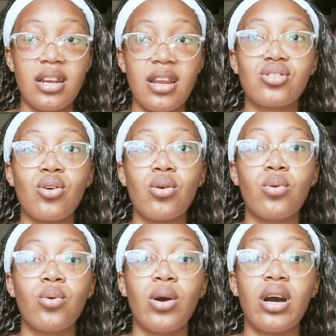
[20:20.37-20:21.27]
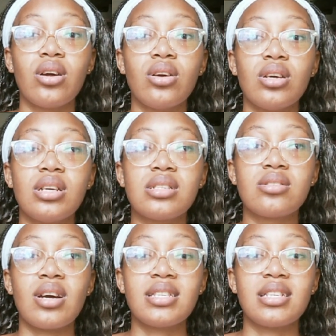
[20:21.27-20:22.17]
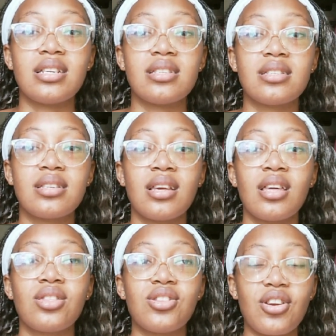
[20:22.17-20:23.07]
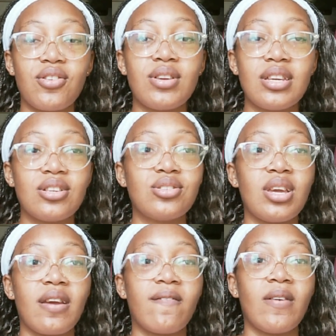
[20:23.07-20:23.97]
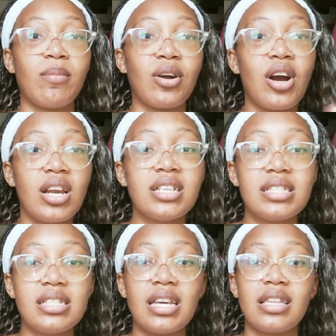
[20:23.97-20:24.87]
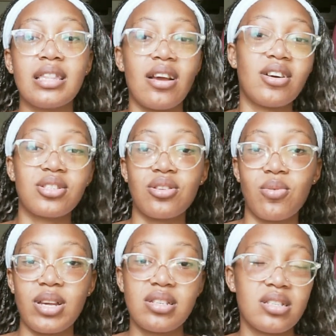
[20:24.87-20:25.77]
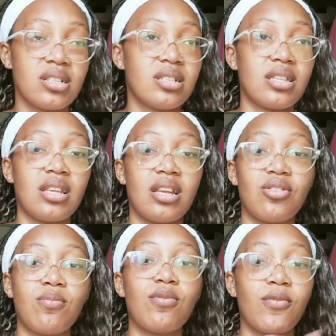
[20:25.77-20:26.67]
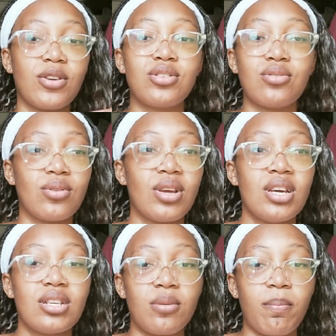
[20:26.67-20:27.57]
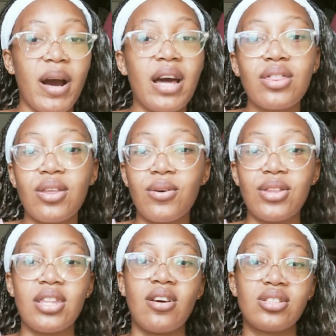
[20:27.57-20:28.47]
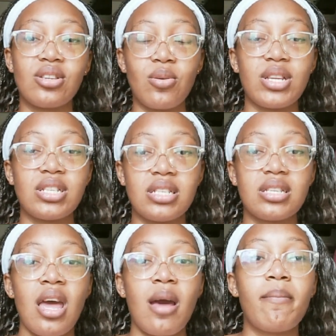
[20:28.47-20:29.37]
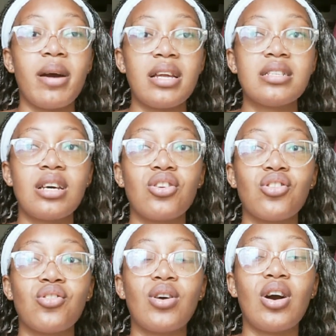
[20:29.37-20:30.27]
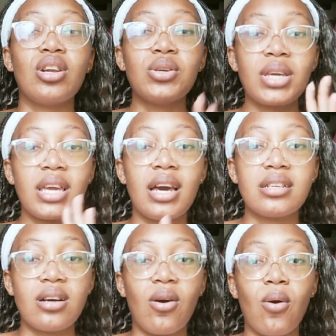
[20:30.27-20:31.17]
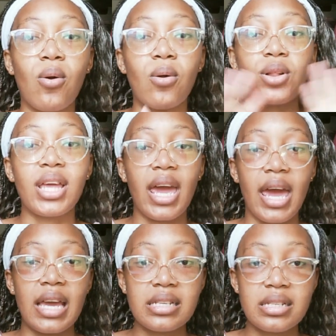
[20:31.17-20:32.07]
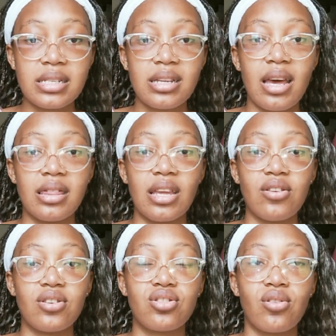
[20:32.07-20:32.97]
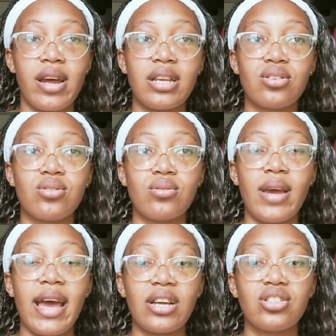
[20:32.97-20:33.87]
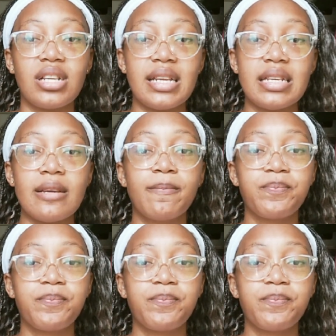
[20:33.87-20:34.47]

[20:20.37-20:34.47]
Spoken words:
So it's not just theory, you're doing pharmacology and then they ask you questions, and then you move on to patho and then they ask you questions, but you are looking at a whole case, and then you're trying to actually